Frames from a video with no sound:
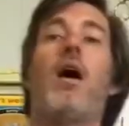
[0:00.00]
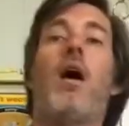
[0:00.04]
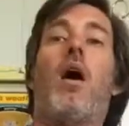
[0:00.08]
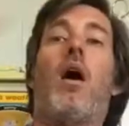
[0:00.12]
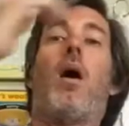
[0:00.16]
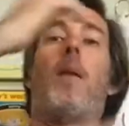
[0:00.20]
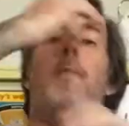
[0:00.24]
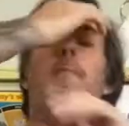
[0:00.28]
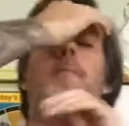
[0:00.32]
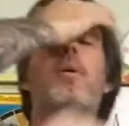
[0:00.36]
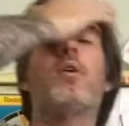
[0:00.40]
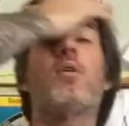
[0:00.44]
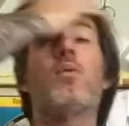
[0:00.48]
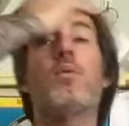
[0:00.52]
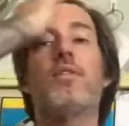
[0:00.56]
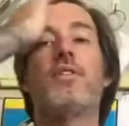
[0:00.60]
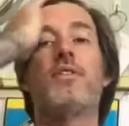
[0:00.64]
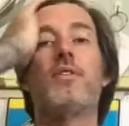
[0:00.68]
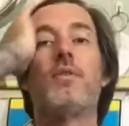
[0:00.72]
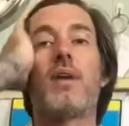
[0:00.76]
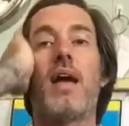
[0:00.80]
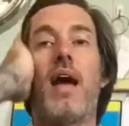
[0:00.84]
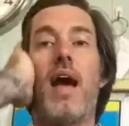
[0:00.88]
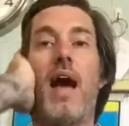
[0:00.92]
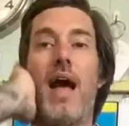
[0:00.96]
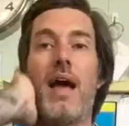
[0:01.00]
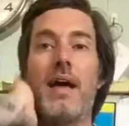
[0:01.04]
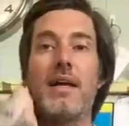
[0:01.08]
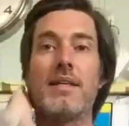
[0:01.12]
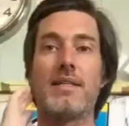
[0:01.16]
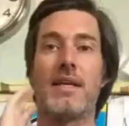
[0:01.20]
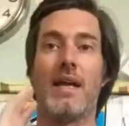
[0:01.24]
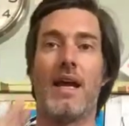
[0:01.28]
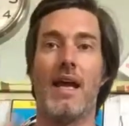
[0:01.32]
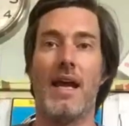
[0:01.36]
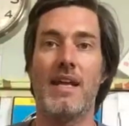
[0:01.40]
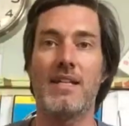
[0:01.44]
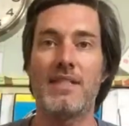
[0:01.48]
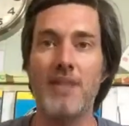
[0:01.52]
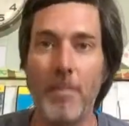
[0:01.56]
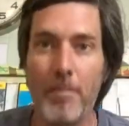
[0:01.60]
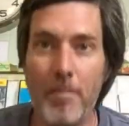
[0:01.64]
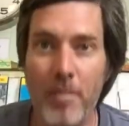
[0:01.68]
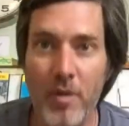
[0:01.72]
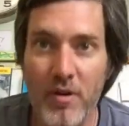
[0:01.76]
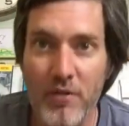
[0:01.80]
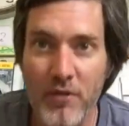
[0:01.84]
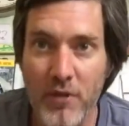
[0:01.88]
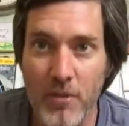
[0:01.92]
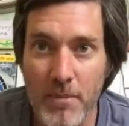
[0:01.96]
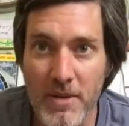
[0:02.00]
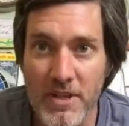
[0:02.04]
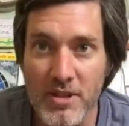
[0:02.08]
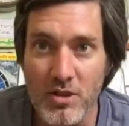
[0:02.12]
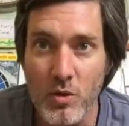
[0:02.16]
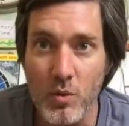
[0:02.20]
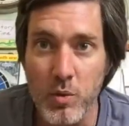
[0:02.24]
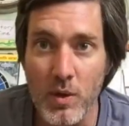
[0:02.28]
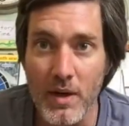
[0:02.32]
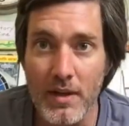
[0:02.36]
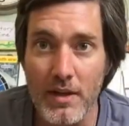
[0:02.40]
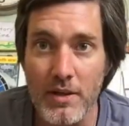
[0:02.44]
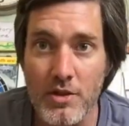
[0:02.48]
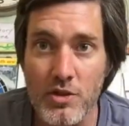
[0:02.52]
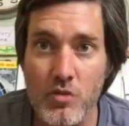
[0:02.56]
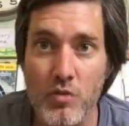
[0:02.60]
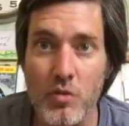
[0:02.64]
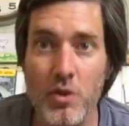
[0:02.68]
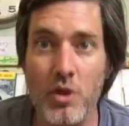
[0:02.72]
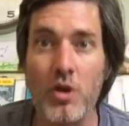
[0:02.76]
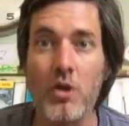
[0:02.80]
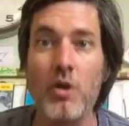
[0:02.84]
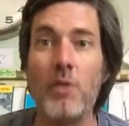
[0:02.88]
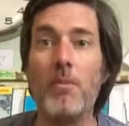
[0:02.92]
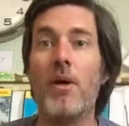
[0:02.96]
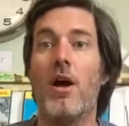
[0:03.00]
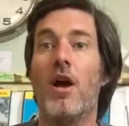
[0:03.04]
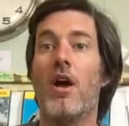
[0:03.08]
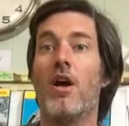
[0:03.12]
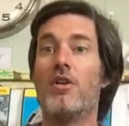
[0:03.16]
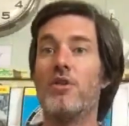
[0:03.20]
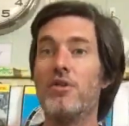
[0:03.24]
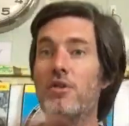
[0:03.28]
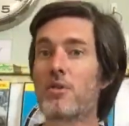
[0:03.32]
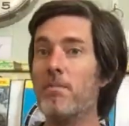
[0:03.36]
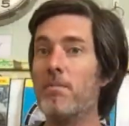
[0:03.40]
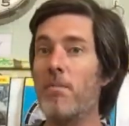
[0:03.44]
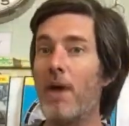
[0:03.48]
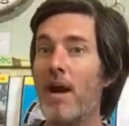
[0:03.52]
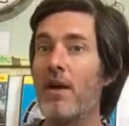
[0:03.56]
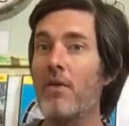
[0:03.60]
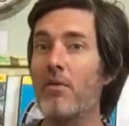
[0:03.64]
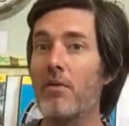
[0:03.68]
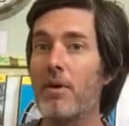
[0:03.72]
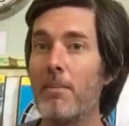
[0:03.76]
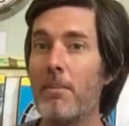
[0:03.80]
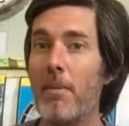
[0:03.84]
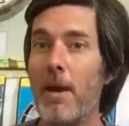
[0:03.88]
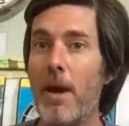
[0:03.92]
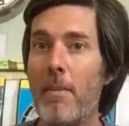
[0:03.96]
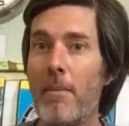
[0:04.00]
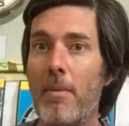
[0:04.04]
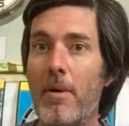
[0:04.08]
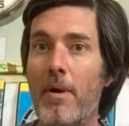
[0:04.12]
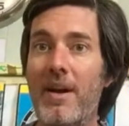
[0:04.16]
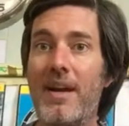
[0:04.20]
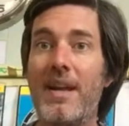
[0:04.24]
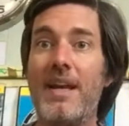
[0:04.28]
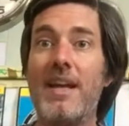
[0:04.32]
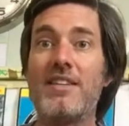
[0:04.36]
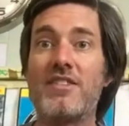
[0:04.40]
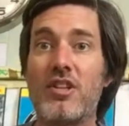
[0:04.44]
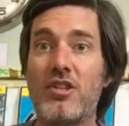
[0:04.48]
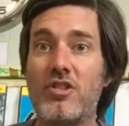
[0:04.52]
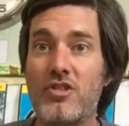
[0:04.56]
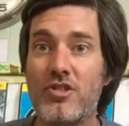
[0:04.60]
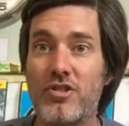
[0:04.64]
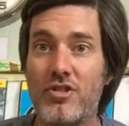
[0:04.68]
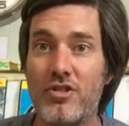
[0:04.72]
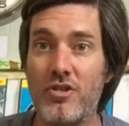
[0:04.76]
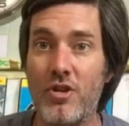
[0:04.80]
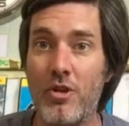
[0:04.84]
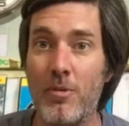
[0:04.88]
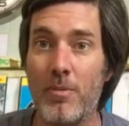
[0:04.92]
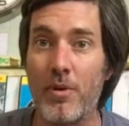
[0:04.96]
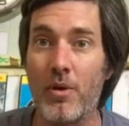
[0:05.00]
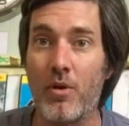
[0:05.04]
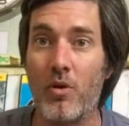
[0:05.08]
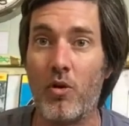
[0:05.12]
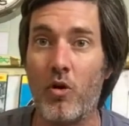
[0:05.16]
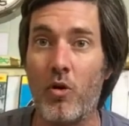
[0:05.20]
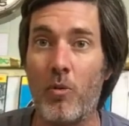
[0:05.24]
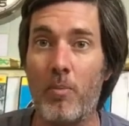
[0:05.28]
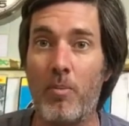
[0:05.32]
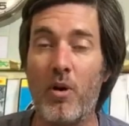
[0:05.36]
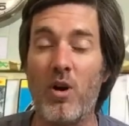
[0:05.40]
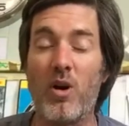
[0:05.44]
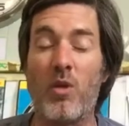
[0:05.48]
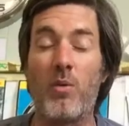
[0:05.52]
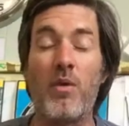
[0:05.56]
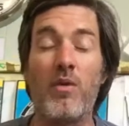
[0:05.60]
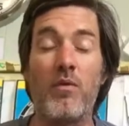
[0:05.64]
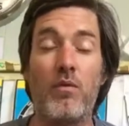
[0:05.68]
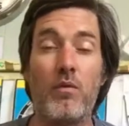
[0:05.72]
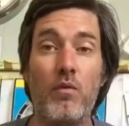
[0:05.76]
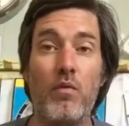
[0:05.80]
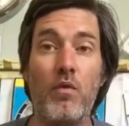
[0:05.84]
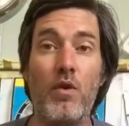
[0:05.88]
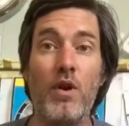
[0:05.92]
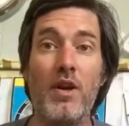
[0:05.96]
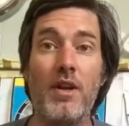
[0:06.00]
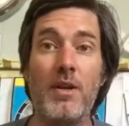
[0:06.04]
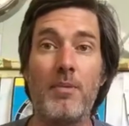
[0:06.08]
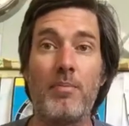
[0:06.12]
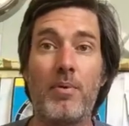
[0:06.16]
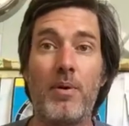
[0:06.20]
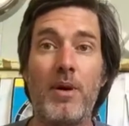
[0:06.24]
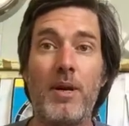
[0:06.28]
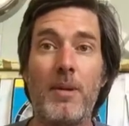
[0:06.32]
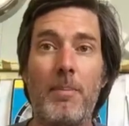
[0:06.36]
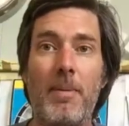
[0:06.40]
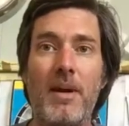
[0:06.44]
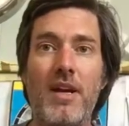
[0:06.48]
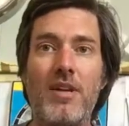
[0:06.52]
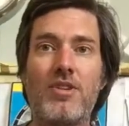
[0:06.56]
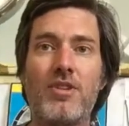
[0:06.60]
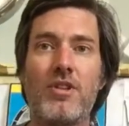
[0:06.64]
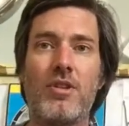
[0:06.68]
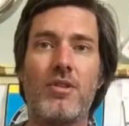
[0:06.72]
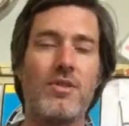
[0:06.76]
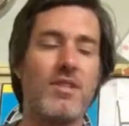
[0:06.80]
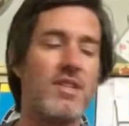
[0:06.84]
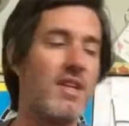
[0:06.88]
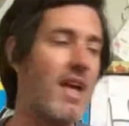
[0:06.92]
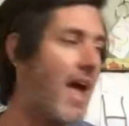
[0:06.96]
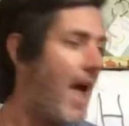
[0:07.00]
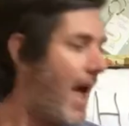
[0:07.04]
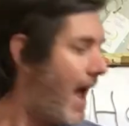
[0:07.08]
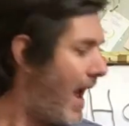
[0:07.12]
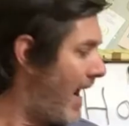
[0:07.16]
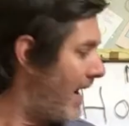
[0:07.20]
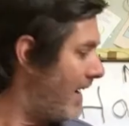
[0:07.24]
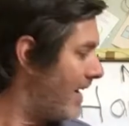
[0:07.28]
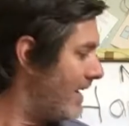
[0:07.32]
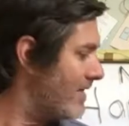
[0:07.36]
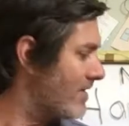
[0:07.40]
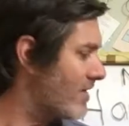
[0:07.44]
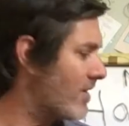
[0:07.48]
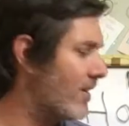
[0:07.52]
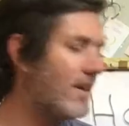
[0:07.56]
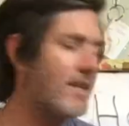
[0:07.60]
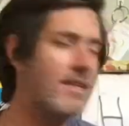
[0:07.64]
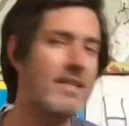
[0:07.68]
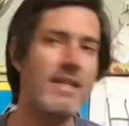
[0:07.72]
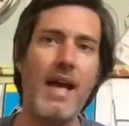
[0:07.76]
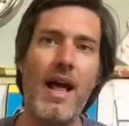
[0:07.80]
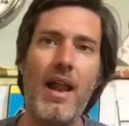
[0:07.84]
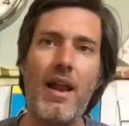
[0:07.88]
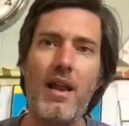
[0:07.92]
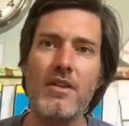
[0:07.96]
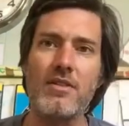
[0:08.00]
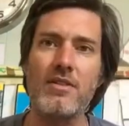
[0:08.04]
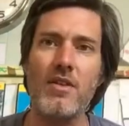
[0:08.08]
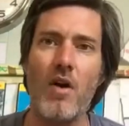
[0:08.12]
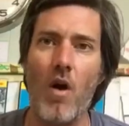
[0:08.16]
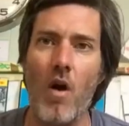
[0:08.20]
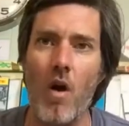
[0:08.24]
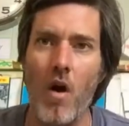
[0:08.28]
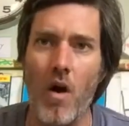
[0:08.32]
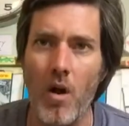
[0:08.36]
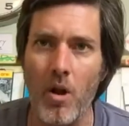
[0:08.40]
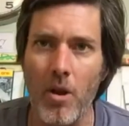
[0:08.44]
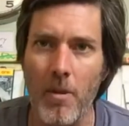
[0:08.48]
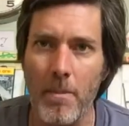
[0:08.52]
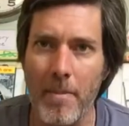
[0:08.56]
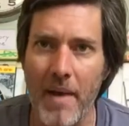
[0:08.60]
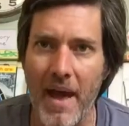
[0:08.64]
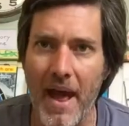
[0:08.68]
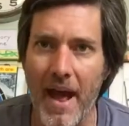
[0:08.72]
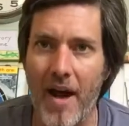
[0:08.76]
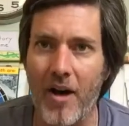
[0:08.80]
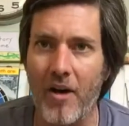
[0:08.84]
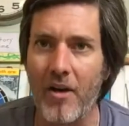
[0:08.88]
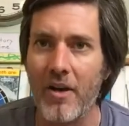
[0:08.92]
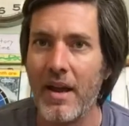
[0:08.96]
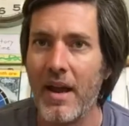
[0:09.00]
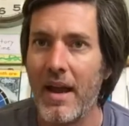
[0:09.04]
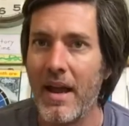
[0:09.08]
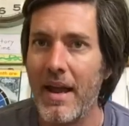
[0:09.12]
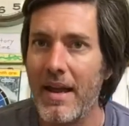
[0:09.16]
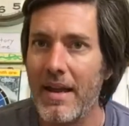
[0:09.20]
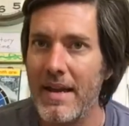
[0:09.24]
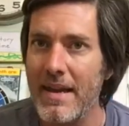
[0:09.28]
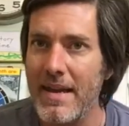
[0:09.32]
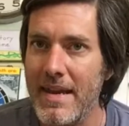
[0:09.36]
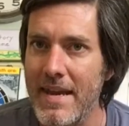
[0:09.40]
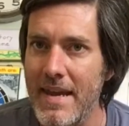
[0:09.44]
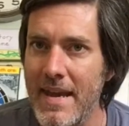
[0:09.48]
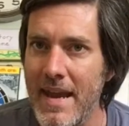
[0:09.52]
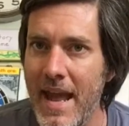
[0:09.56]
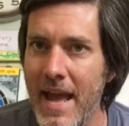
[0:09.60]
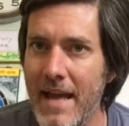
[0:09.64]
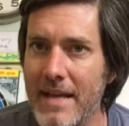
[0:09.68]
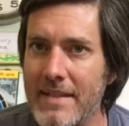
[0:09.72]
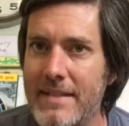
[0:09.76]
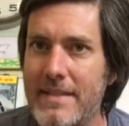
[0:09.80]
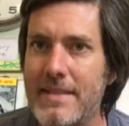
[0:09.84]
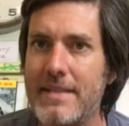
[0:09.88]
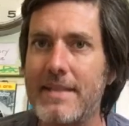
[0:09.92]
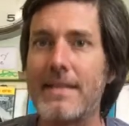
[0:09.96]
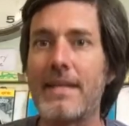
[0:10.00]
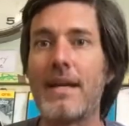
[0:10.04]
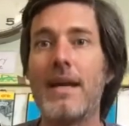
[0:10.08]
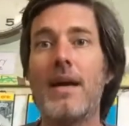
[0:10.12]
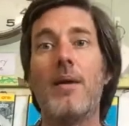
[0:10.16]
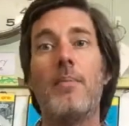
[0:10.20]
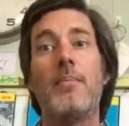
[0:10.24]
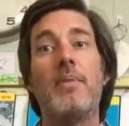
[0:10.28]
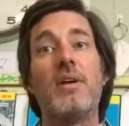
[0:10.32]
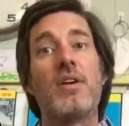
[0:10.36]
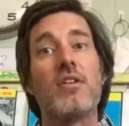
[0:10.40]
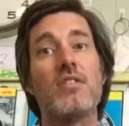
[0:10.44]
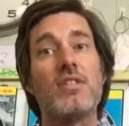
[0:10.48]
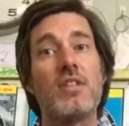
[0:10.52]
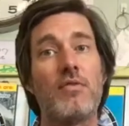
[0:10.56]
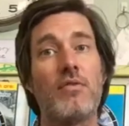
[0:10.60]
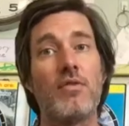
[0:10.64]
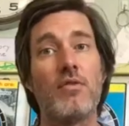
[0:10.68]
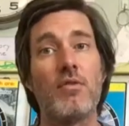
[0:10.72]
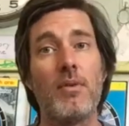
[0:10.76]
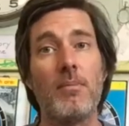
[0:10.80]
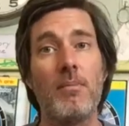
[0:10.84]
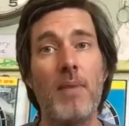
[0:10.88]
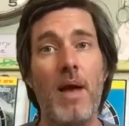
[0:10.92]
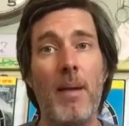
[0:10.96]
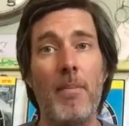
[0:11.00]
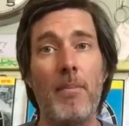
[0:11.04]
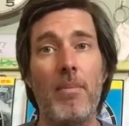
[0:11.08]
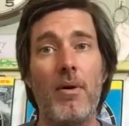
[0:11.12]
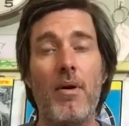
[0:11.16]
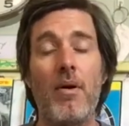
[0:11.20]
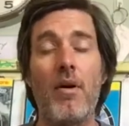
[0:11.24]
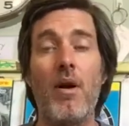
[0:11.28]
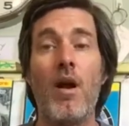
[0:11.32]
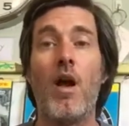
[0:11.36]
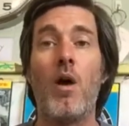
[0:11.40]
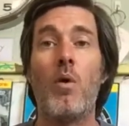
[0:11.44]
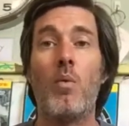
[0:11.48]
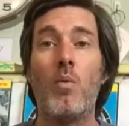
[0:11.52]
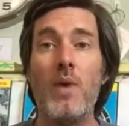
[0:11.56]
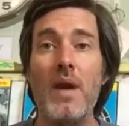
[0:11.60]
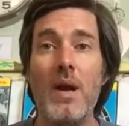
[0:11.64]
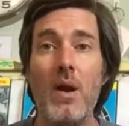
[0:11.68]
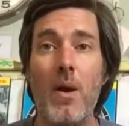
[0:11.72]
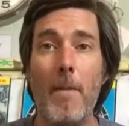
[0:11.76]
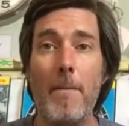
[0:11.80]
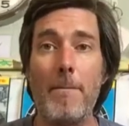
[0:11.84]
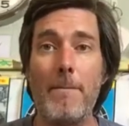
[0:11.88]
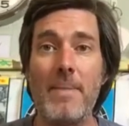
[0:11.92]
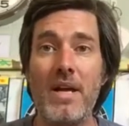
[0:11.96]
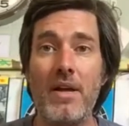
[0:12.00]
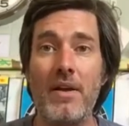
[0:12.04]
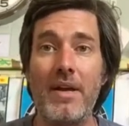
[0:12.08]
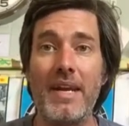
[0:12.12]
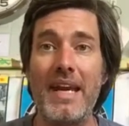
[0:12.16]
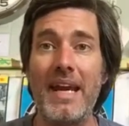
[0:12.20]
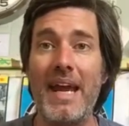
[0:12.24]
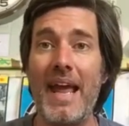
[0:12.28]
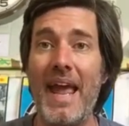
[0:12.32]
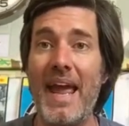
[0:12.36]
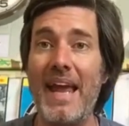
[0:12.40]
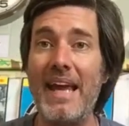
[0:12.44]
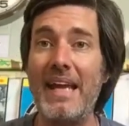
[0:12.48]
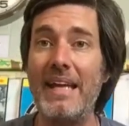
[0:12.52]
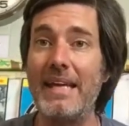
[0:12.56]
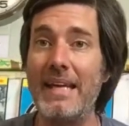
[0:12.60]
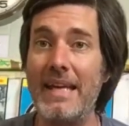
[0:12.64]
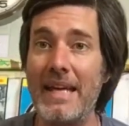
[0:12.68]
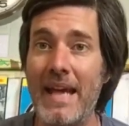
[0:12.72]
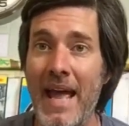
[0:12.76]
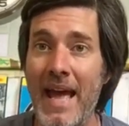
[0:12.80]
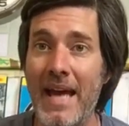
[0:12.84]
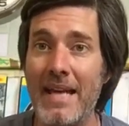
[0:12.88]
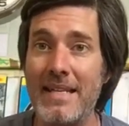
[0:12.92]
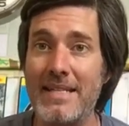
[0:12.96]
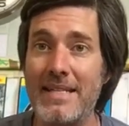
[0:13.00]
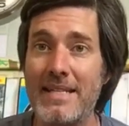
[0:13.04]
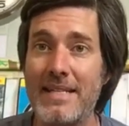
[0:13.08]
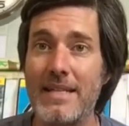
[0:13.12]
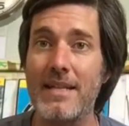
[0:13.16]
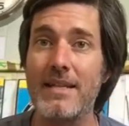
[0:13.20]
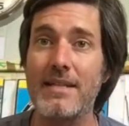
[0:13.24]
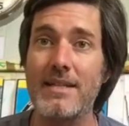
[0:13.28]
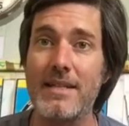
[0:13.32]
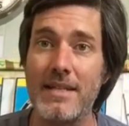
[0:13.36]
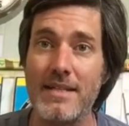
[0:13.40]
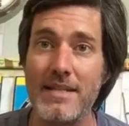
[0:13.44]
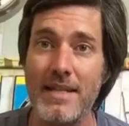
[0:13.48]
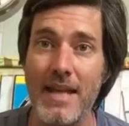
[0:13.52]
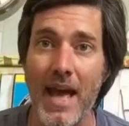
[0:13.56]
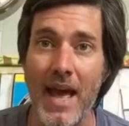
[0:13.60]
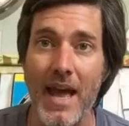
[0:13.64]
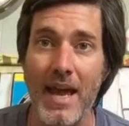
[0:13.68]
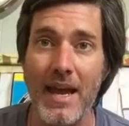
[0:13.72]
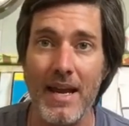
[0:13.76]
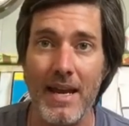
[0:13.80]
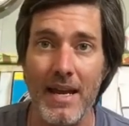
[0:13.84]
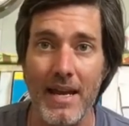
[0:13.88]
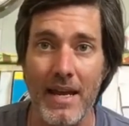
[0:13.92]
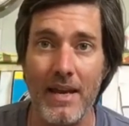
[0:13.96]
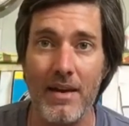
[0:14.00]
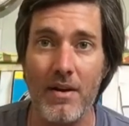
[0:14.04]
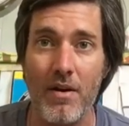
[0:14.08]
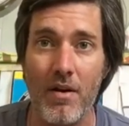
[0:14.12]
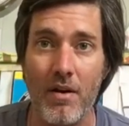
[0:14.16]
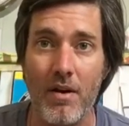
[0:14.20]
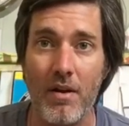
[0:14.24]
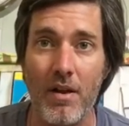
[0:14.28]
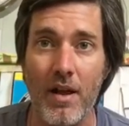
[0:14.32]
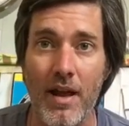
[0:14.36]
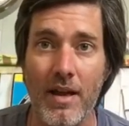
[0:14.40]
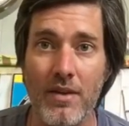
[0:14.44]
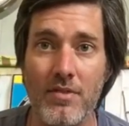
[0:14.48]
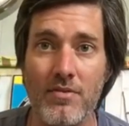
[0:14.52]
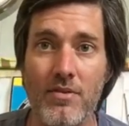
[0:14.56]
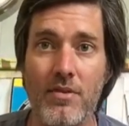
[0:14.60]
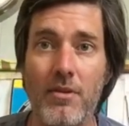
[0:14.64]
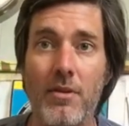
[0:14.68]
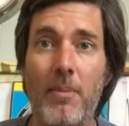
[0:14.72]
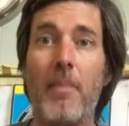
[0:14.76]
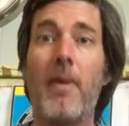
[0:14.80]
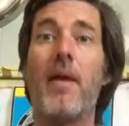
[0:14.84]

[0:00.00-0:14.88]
a book with you guys. It's a book from Miss Quillen's room. You might remember it. It's a super cool book with really pretty pictures. And it's going to tell us all about nest. Because if you remember, we are building a nest today in our classroom.